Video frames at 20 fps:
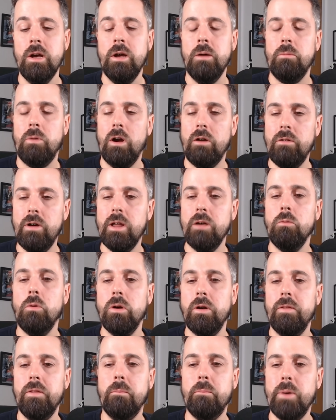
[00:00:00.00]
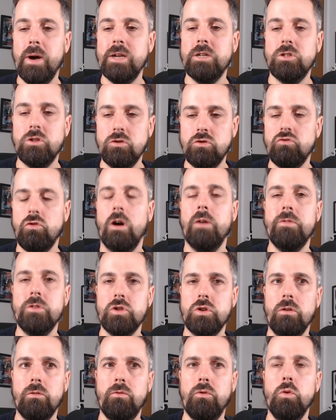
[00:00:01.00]
But I really wanted the bass to drive the
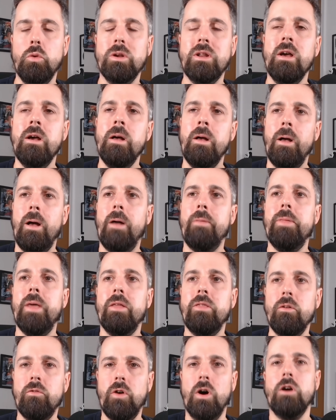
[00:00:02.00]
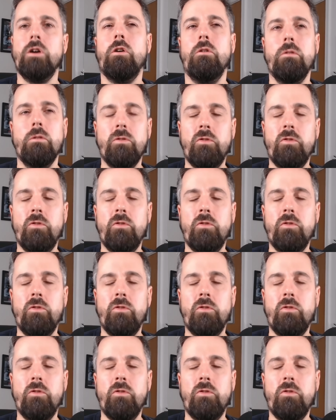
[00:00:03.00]
song forward, and then the vocal.